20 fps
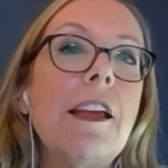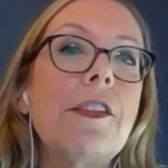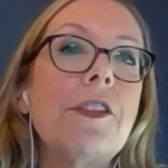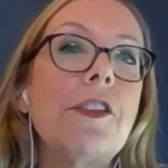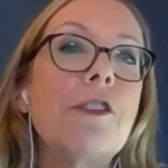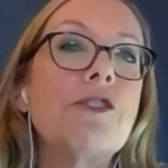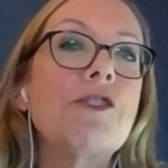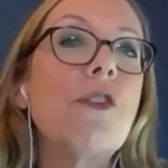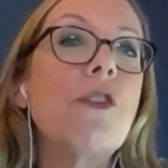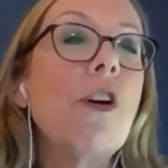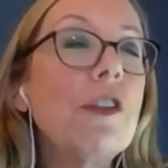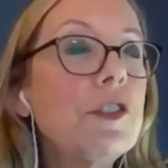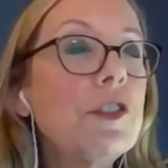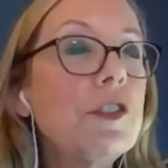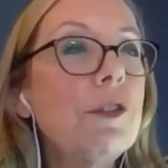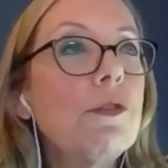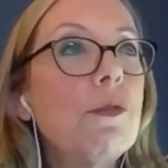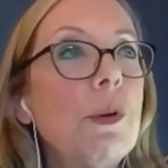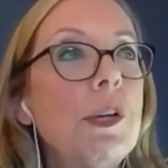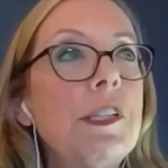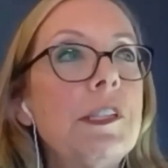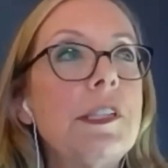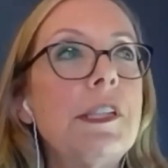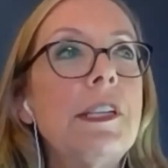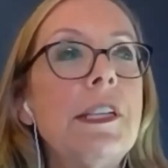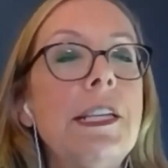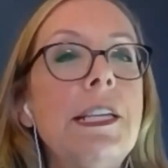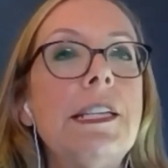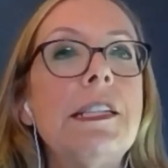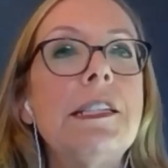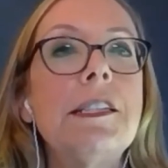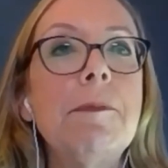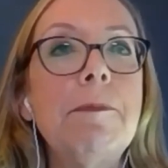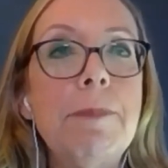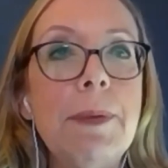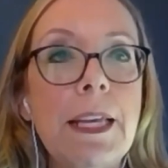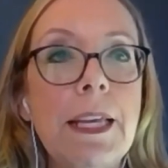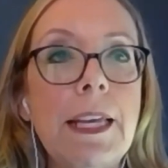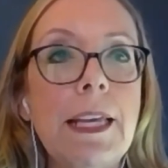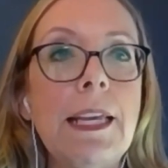there's also going to need to
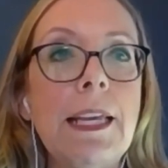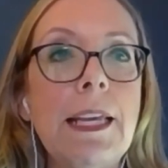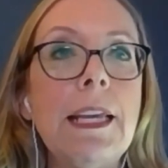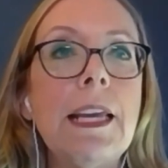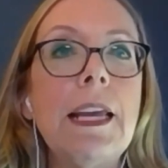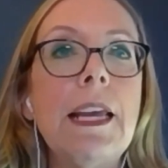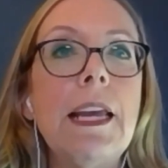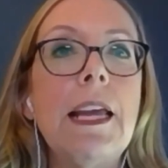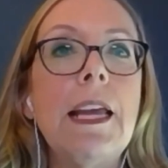be